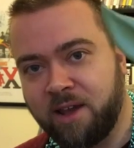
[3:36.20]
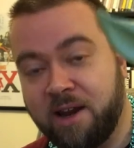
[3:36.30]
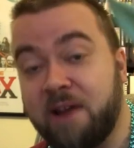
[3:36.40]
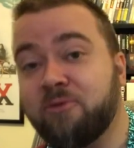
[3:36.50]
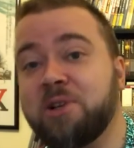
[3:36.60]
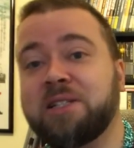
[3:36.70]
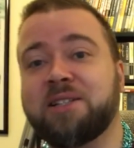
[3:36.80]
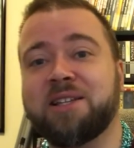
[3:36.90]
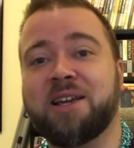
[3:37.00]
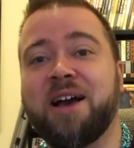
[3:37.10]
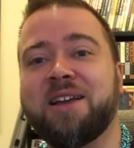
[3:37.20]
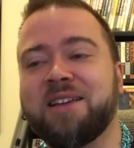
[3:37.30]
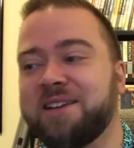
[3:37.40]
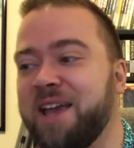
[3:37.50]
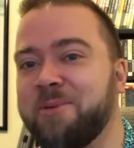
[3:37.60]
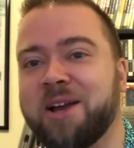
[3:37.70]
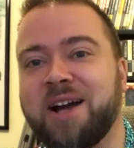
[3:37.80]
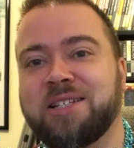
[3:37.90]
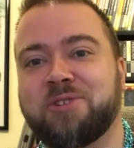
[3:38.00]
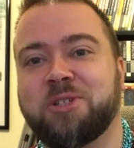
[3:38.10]
And I recently came in
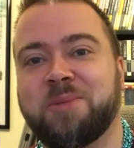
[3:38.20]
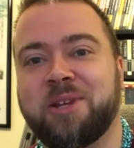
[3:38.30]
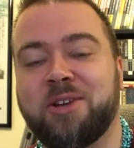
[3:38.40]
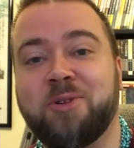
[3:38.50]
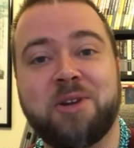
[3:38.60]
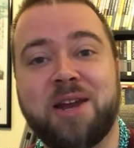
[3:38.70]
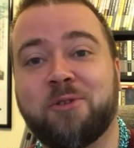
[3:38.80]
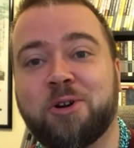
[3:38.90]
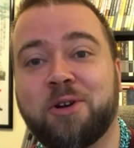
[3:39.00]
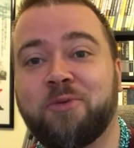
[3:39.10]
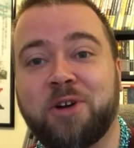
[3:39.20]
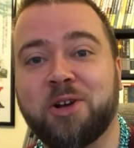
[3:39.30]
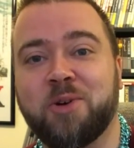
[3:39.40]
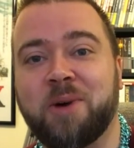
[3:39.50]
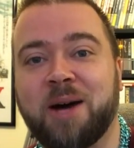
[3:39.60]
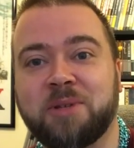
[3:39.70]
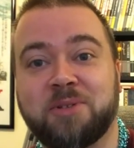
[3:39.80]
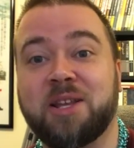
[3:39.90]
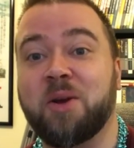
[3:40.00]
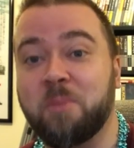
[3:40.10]
contact with somebody who had never heard of Funko Pops. I
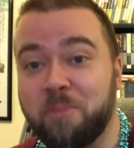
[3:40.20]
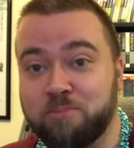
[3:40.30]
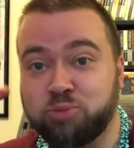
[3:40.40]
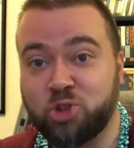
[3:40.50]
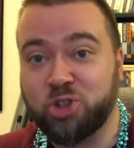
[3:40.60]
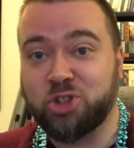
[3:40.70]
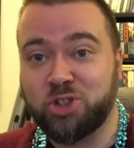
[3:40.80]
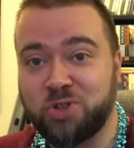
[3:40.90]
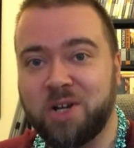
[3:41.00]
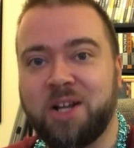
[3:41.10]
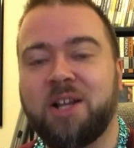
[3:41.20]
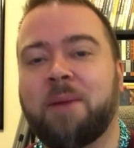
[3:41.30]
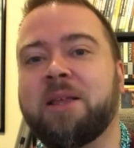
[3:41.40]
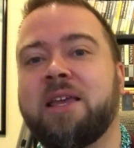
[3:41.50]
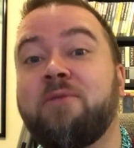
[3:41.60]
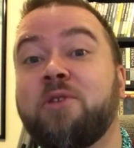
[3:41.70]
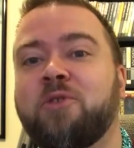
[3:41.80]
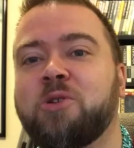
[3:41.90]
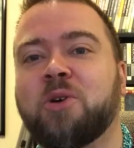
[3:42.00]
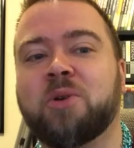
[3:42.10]
was like, I'm like, even
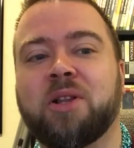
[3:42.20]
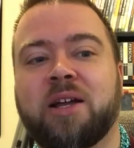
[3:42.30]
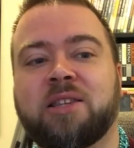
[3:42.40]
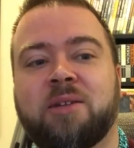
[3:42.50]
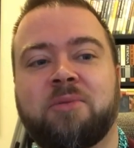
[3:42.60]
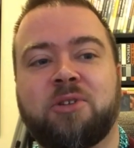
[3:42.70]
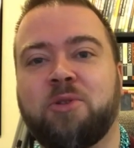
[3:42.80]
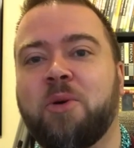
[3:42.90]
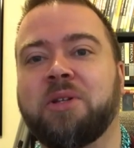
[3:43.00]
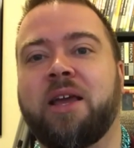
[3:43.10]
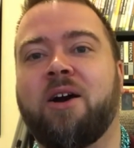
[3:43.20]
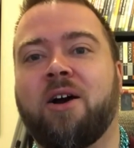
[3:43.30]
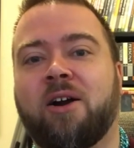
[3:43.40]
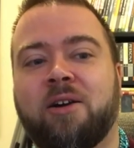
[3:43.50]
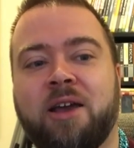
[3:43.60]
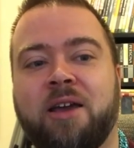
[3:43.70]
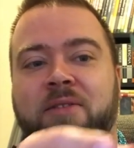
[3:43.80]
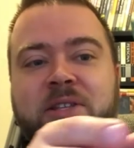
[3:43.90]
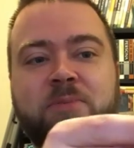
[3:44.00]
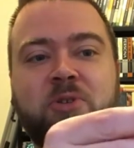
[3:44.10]
if you don't collect them, you know what they are.
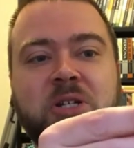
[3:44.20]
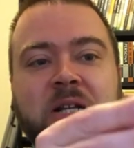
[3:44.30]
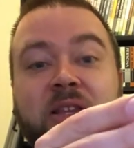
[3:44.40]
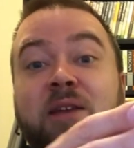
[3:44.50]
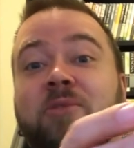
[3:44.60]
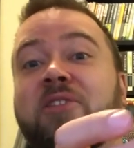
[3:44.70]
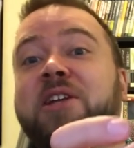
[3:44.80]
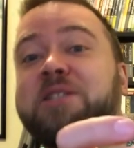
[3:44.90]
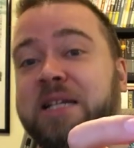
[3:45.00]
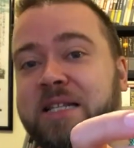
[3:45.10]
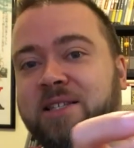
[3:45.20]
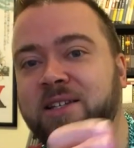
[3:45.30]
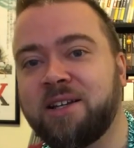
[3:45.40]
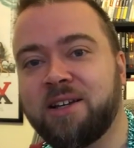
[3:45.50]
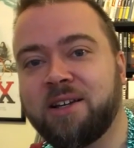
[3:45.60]
And this person claimed that they didn't.